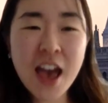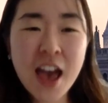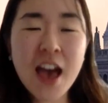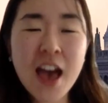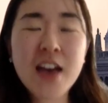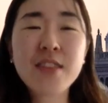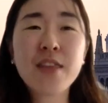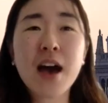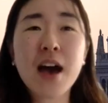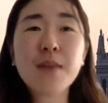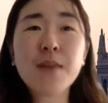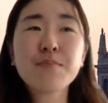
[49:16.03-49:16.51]

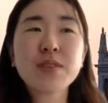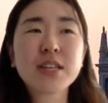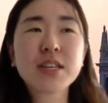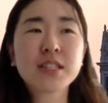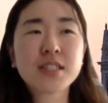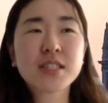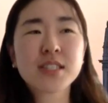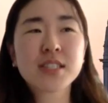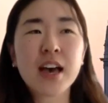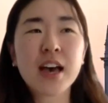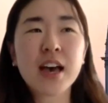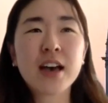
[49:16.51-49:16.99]
And that being
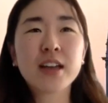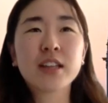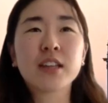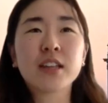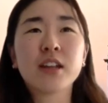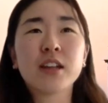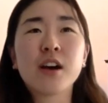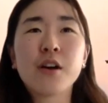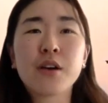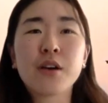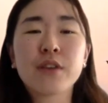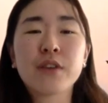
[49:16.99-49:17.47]
said, you
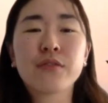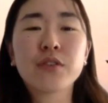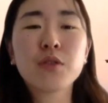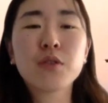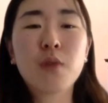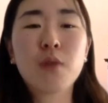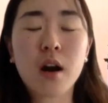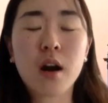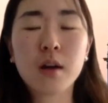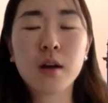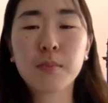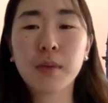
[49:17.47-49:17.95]
know, if you
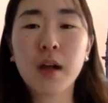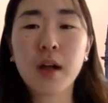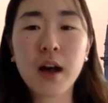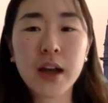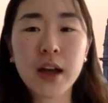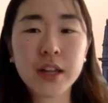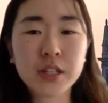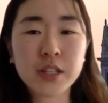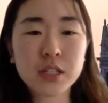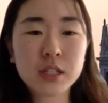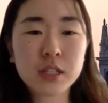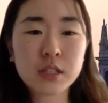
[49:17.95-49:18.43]
are
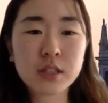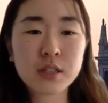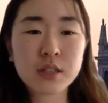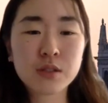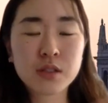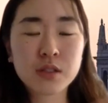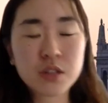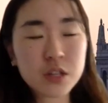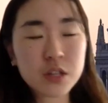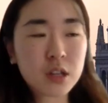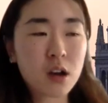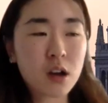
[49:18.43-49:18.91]
applying
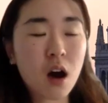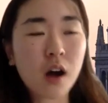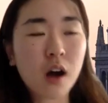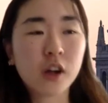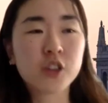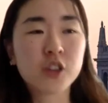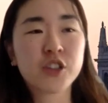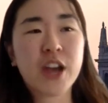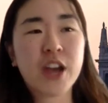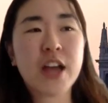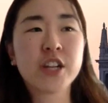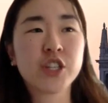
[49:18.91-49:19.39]
to the
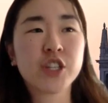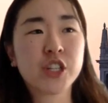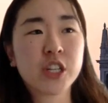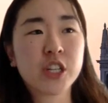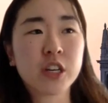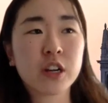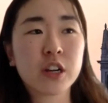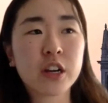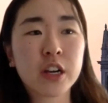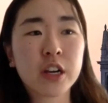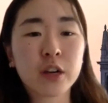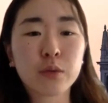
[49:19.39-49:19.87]
College of
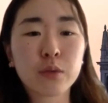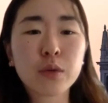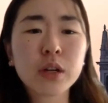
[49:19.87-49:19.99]
Engineering.